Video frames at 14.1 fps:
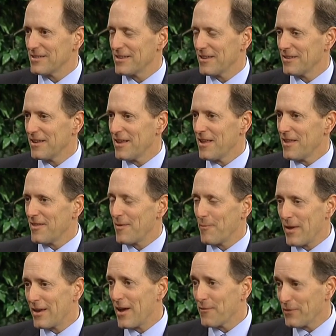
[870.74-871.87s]
and they
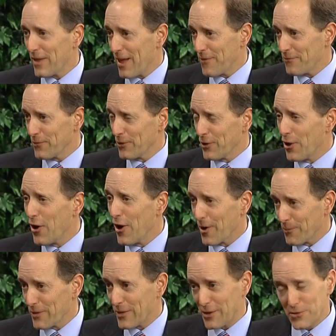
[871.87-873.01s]
may not fly for
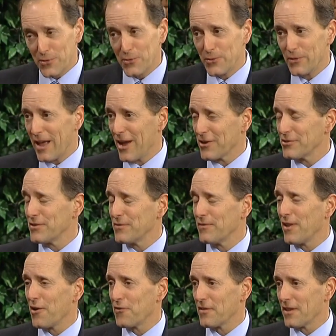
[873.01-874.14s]
long, but they do actually
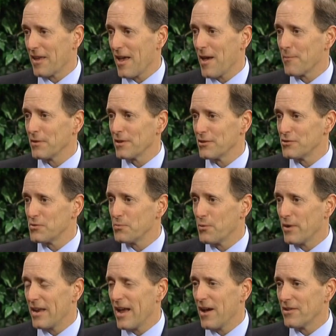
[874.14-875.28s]
fly over the Capitol, as you
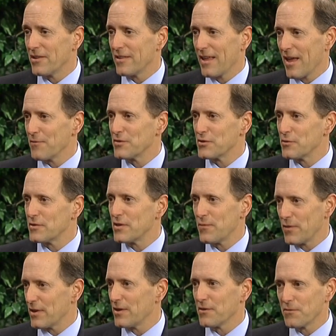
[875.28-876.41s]
point out, and they have a
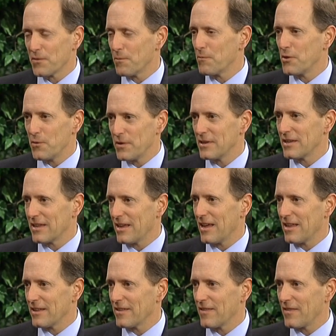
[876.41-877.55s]
certificate from you
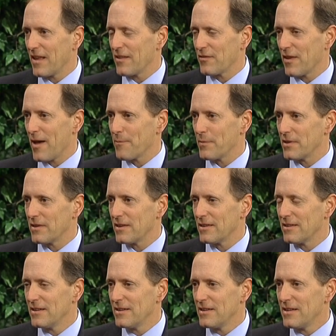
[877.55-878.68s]
indicating that that's happened,
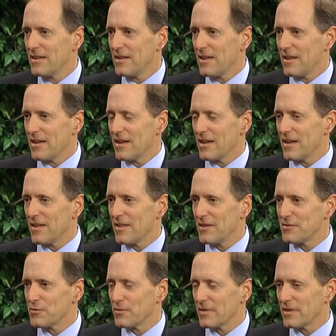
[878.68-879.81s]
and
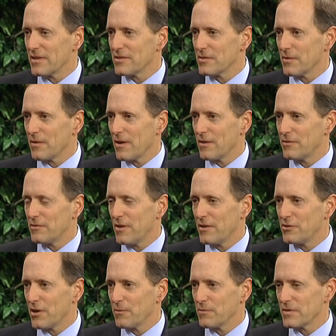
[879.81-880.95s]
that certainly is a
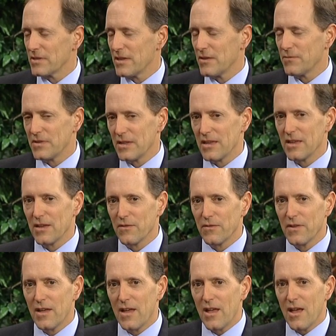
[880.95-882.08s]
generous gift to give.
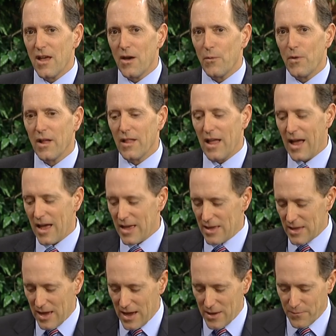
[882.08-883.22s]
Well,
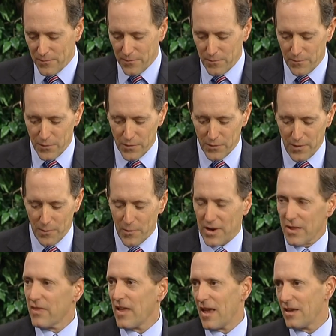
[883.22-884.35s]
first of all, I want
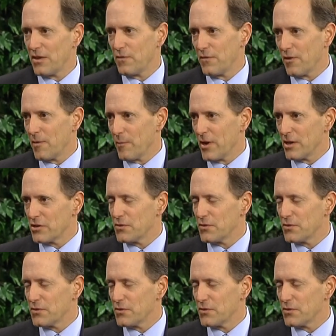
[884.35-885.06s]
to thank you very much